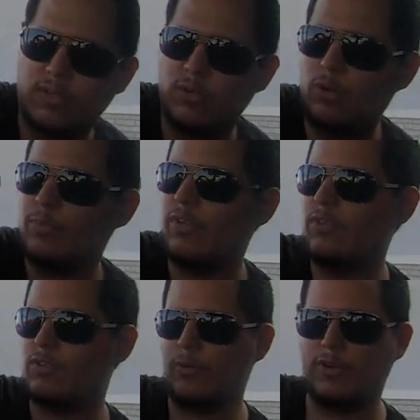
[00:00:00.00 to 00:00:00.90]
and
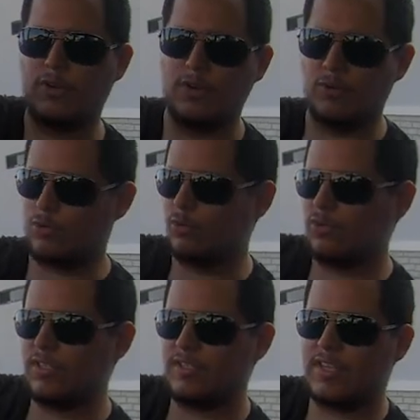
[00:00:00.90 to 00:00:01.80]
open. So when you're
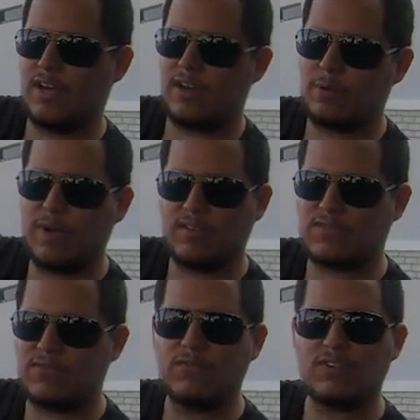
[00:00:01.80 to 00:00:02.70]
cruising down about
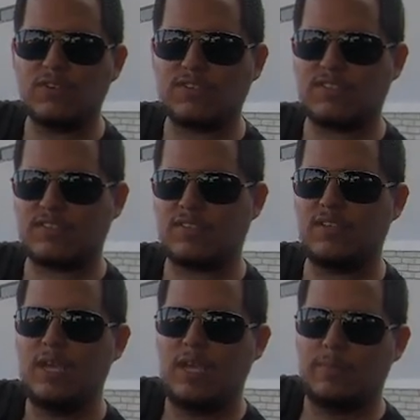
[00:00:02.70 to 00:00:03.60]
50 or 60
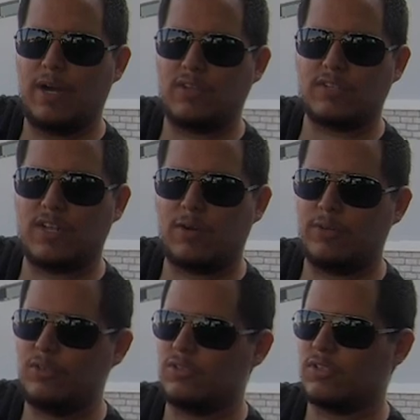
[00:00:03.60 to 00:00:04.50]
miles an hour,
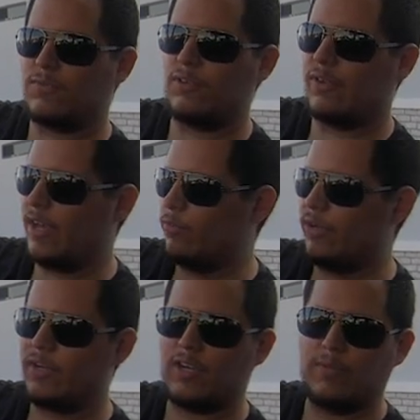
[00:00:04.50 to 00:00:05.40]
you just feel that
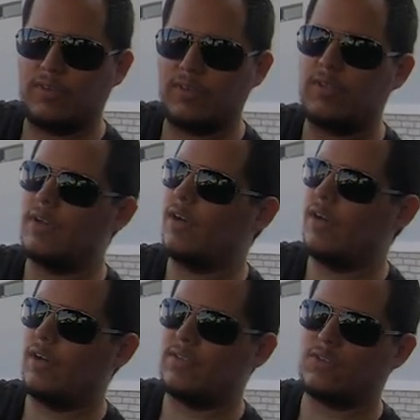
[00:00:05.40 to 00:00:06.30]
wind coming in.
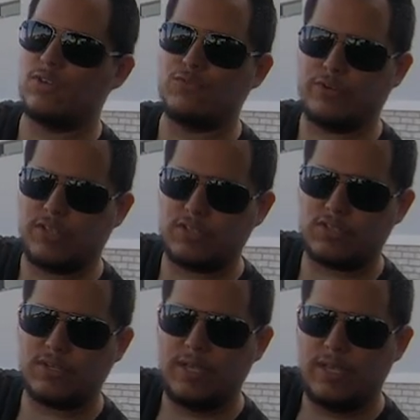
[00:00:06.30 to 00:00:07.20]
Ah, so fresh.